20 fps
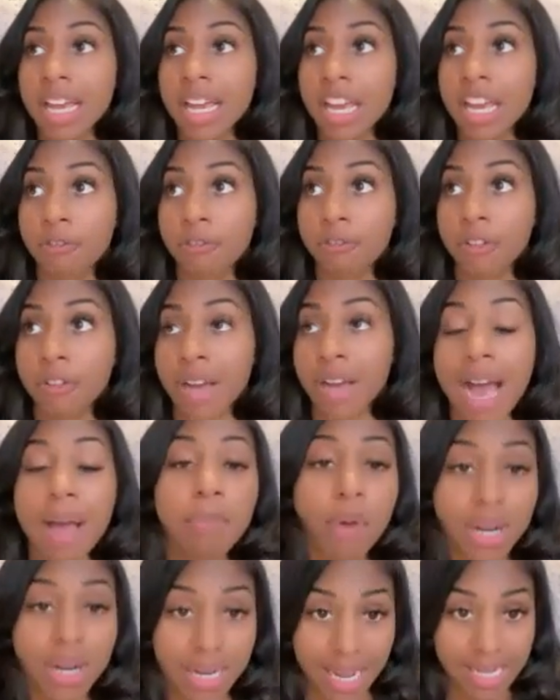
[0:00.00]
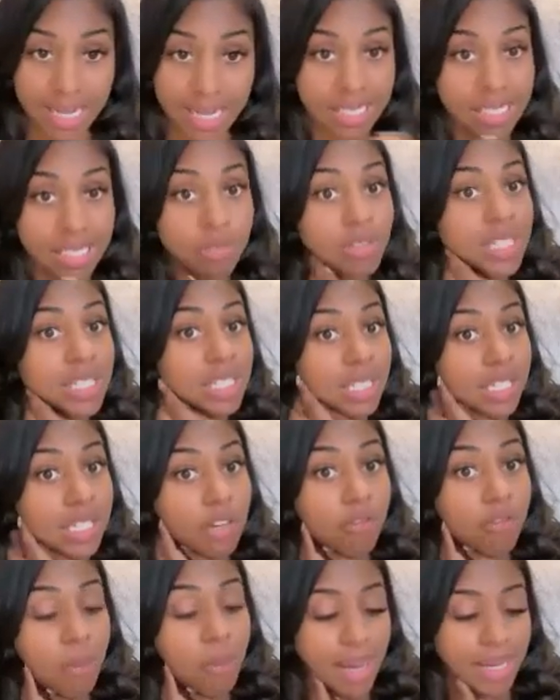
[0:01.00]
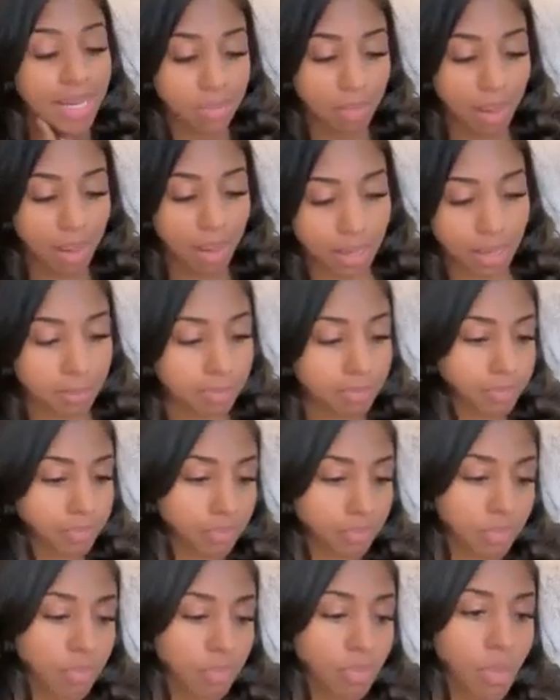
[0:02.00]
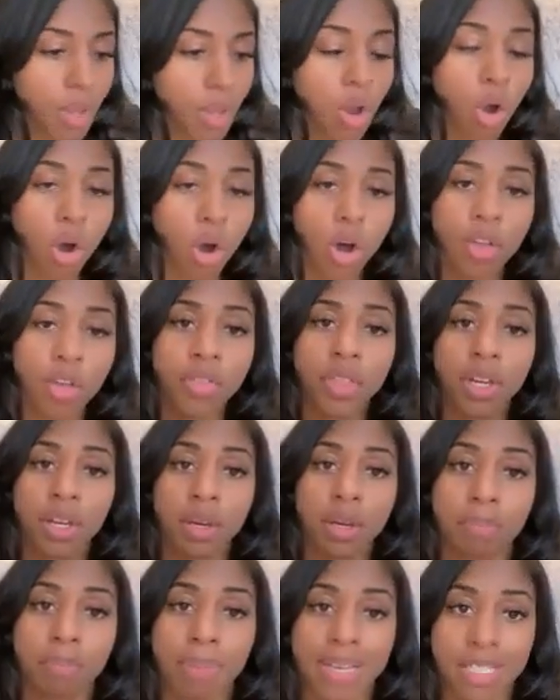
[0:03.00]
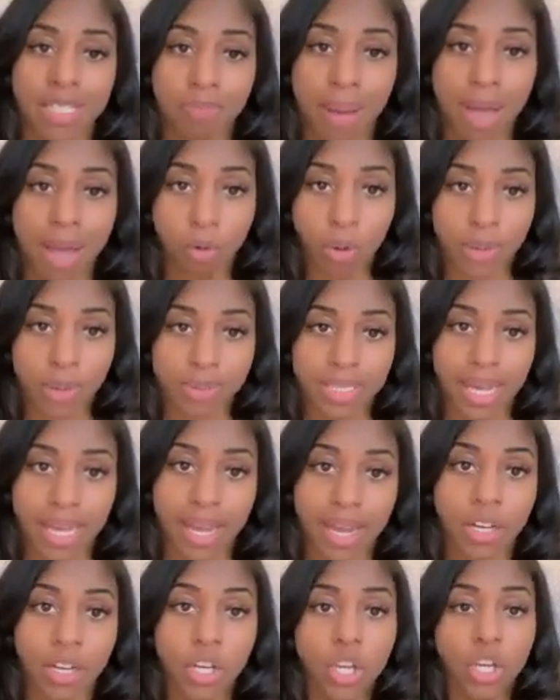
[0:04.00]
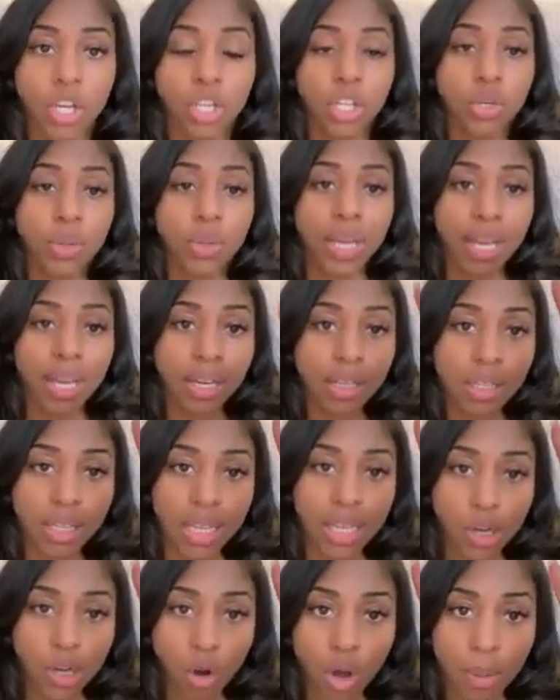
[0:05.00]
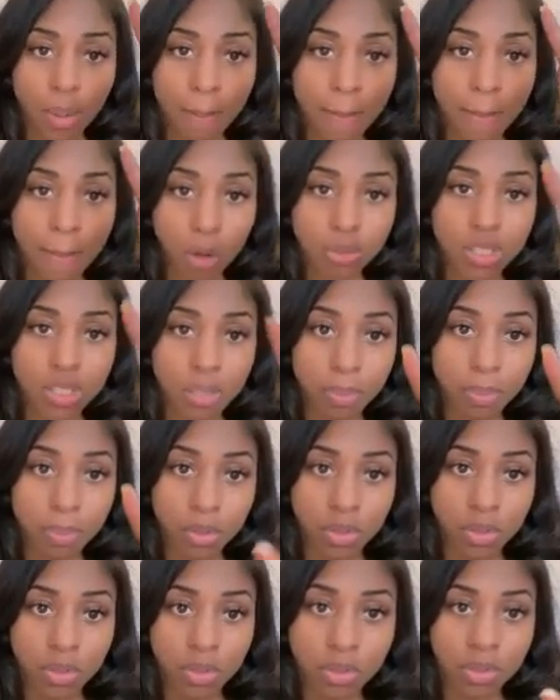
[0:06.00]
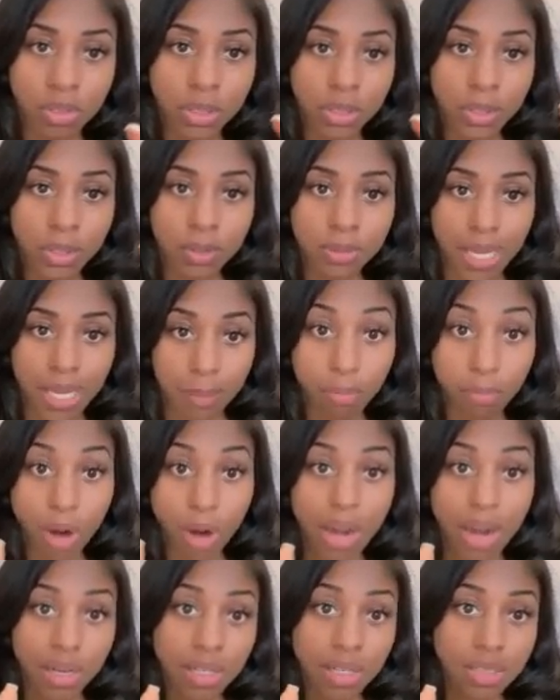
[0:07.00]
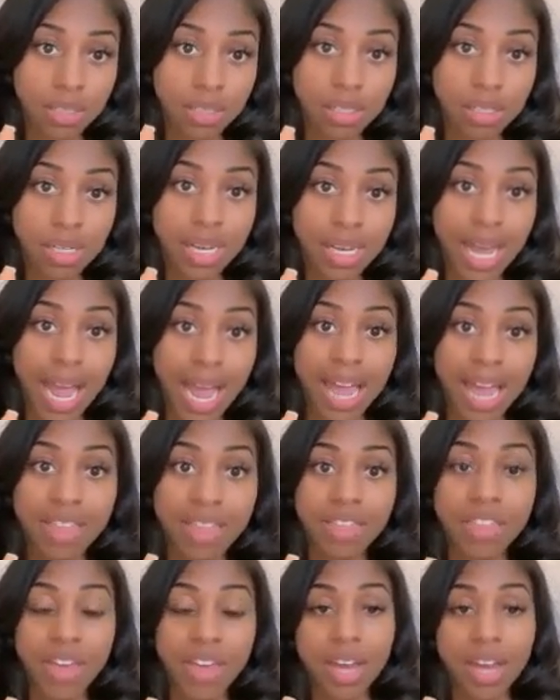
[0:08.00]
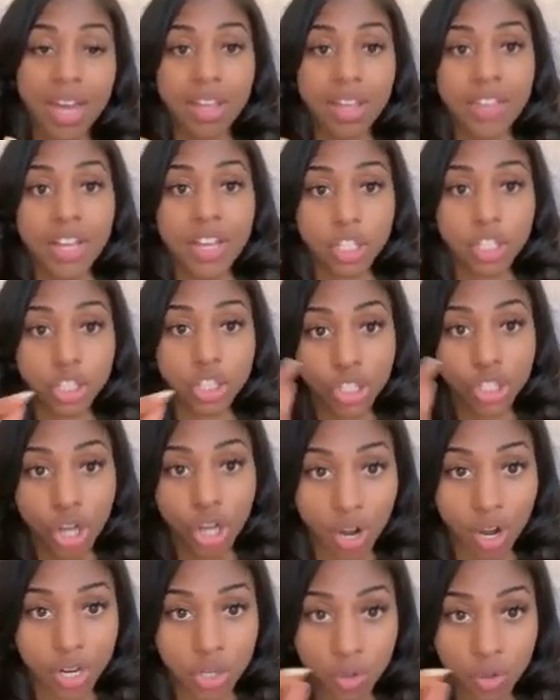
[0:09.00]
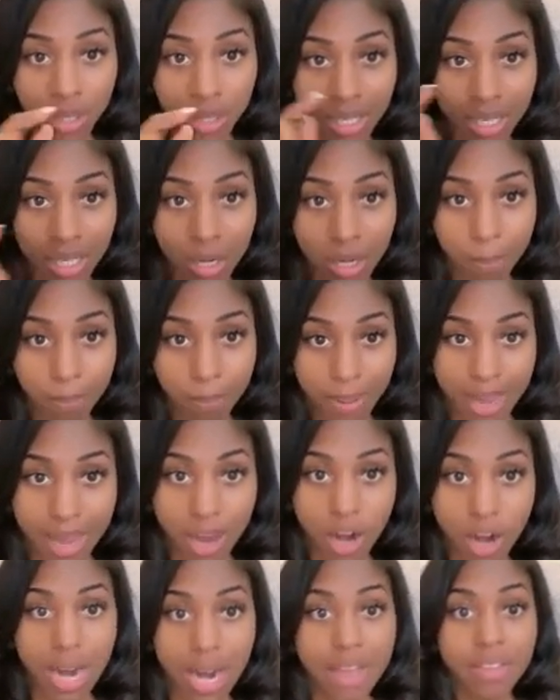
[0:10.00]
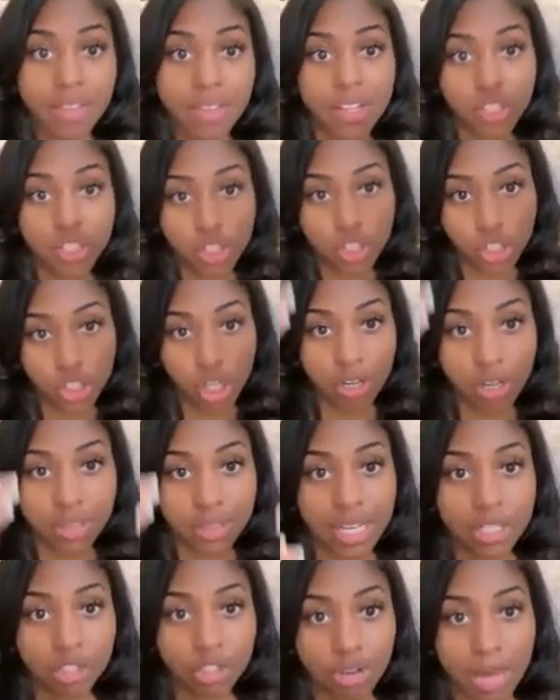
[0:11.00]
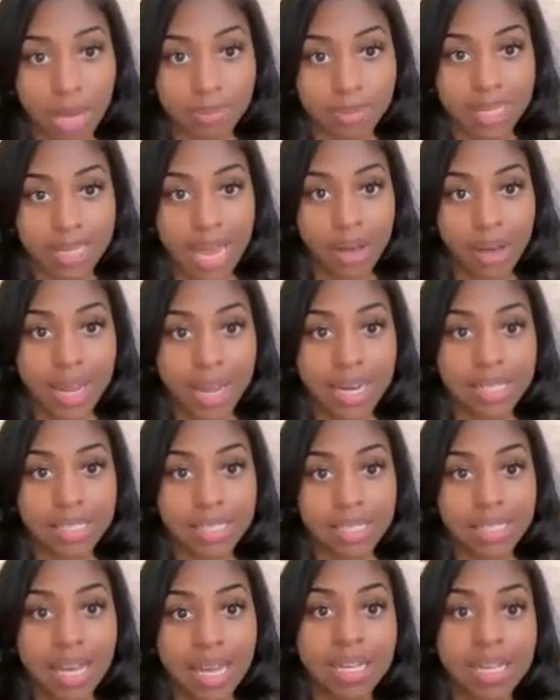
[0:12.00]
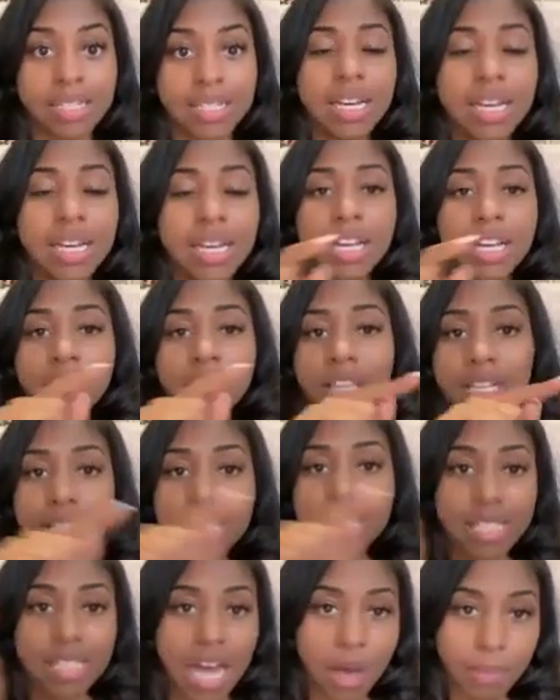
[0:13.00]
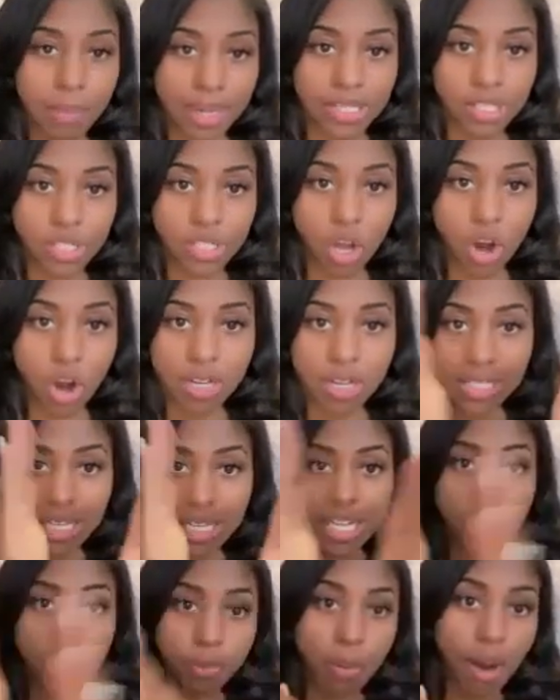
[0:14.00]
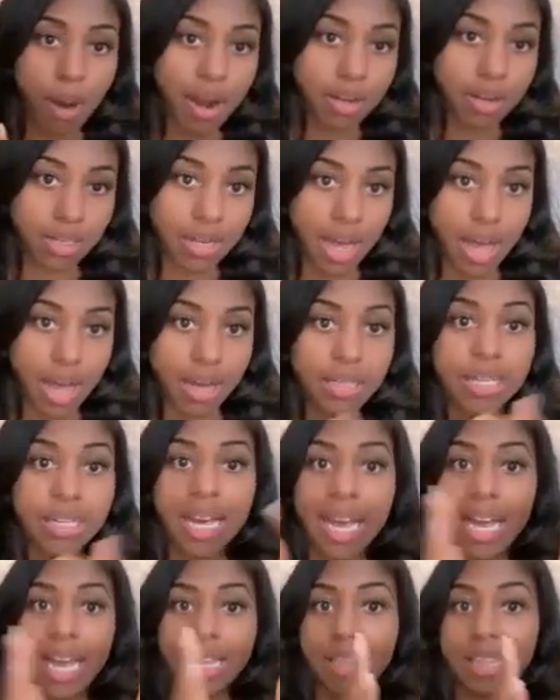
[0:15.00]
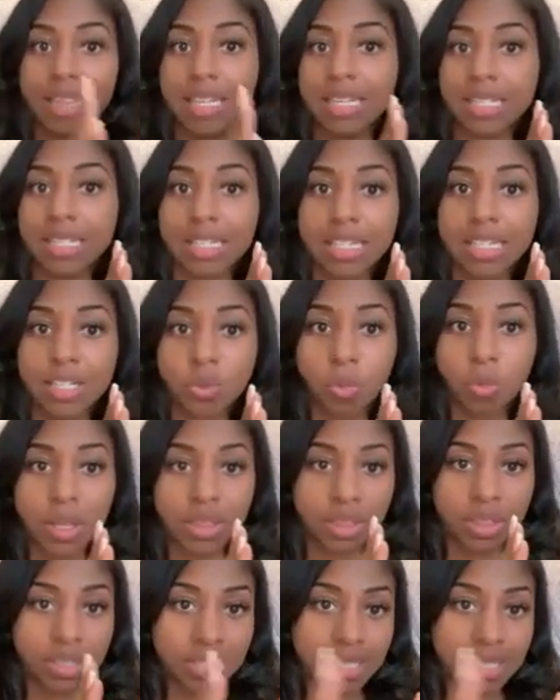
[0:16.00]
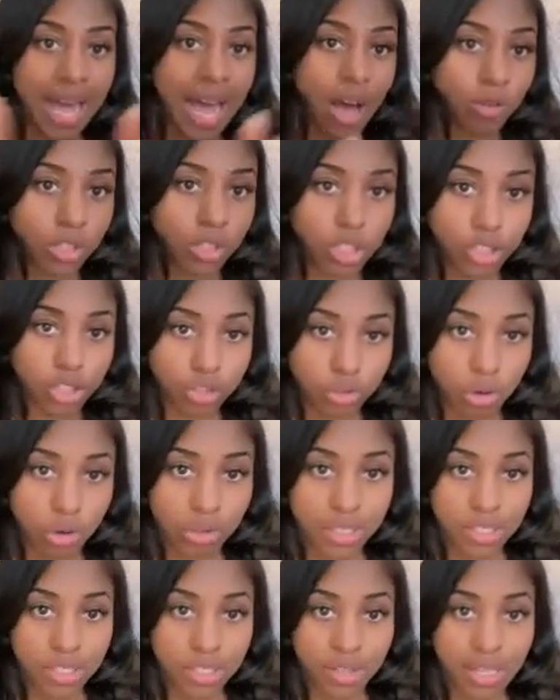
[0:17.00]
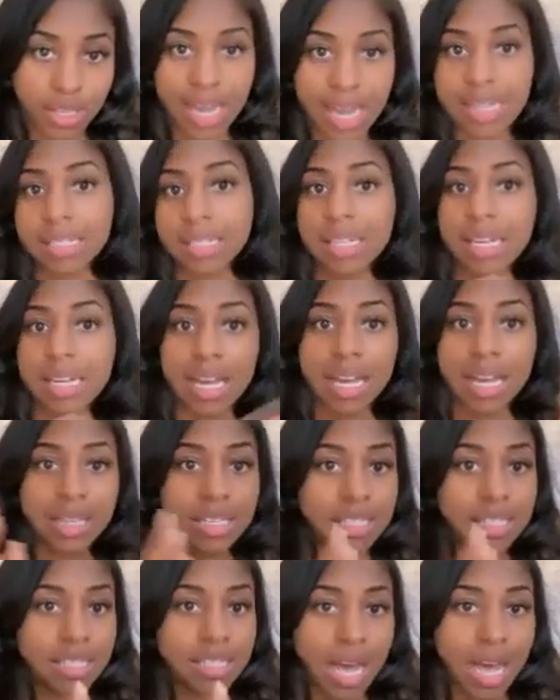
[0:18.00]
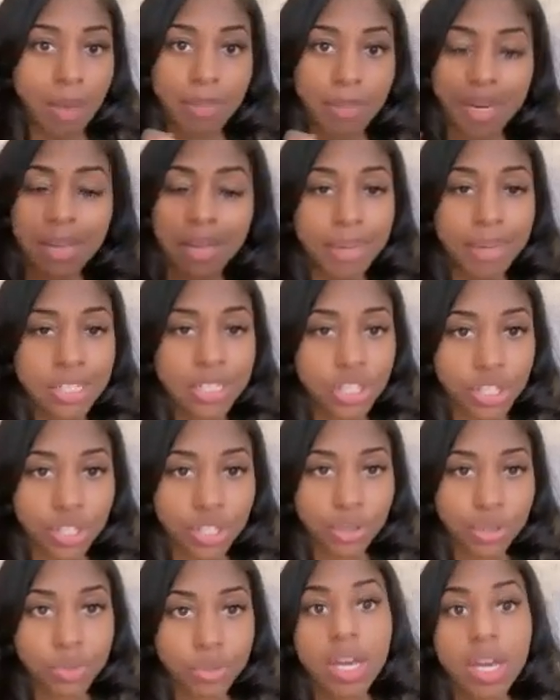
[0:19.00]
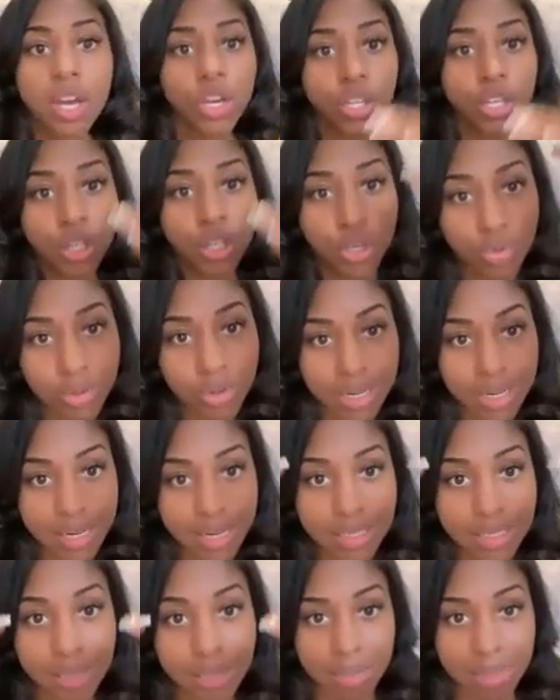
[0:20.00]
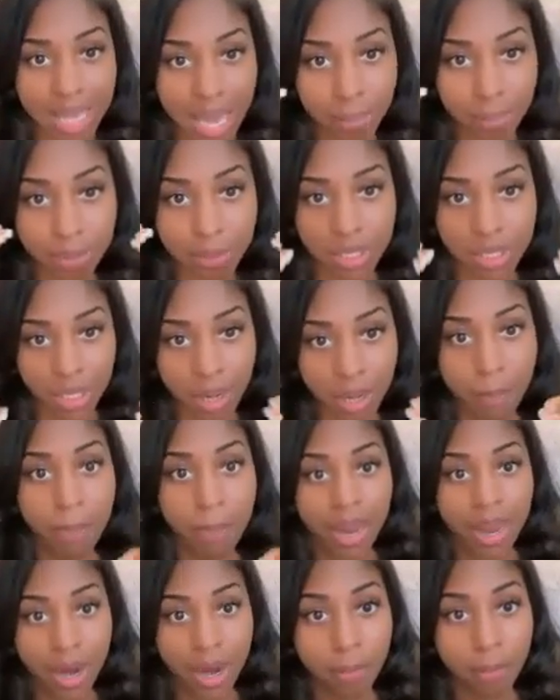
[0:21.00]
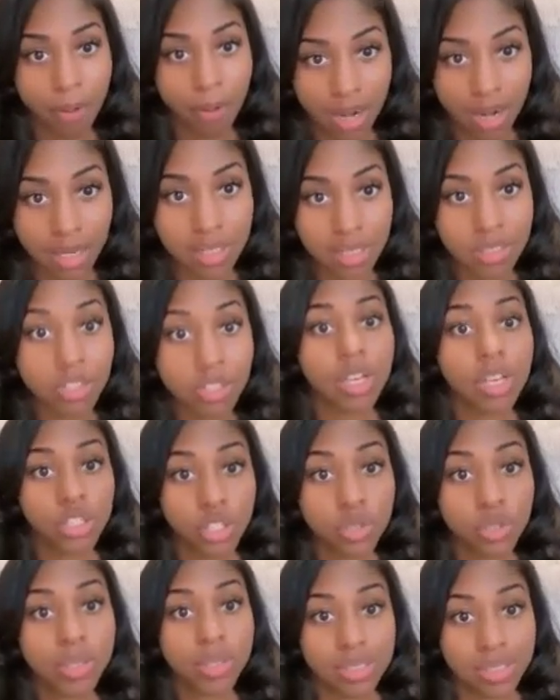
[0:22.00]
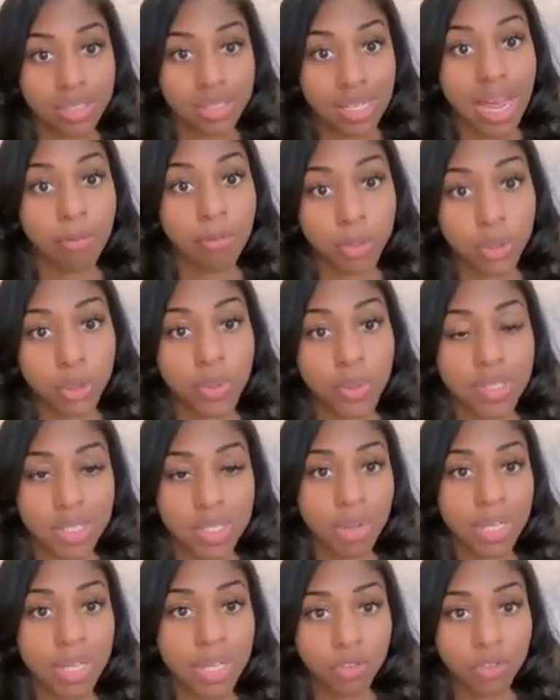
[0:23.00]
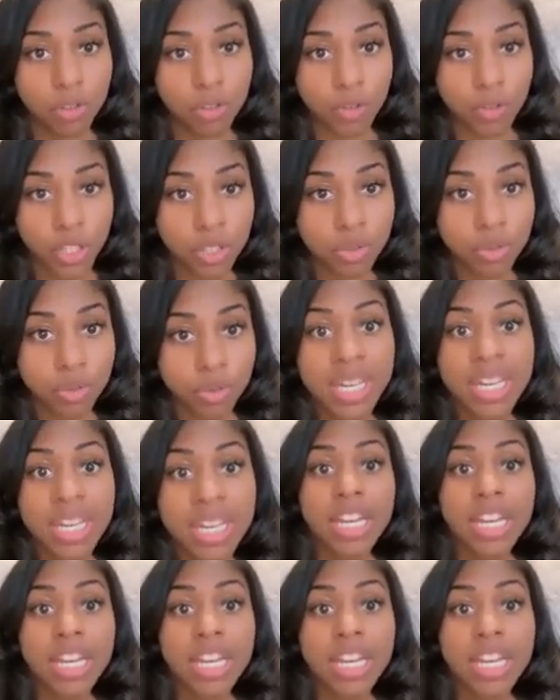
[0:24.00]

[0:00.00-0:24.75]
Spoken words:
If I bought an AC recently from Best Buy, on the Best Buy website, you can click on multiple products, and then there's a chart. You click compare, and then there's a chart that drops down, and it says, this is how many stars each product got. And this is what the sound control is on the AC. And this is how many BTUs. You need to be able to compare products so that you can decide which one's the best fit for you.